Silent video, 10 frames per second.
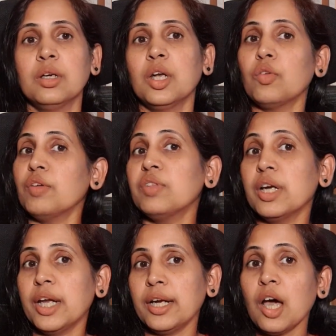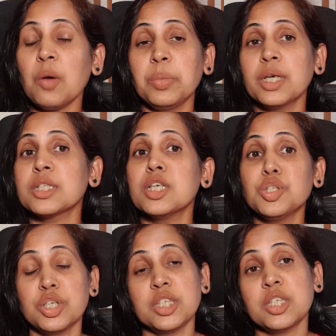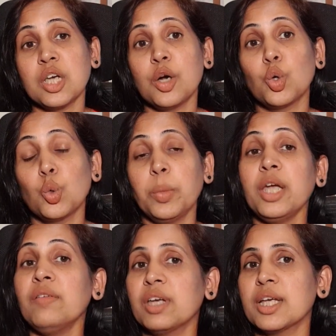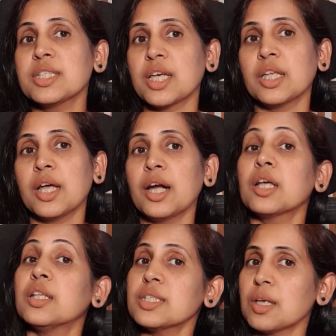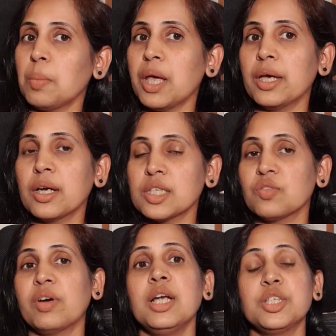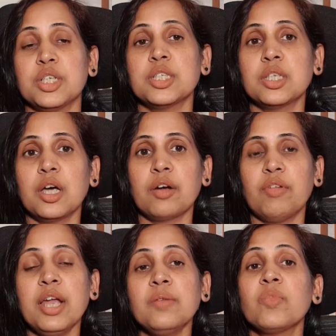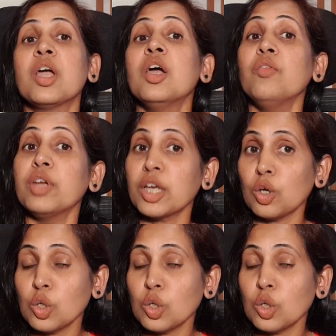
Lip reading: Now, if the data appears in GSTR2B, we can say that the supplier has filed GSTR1. We can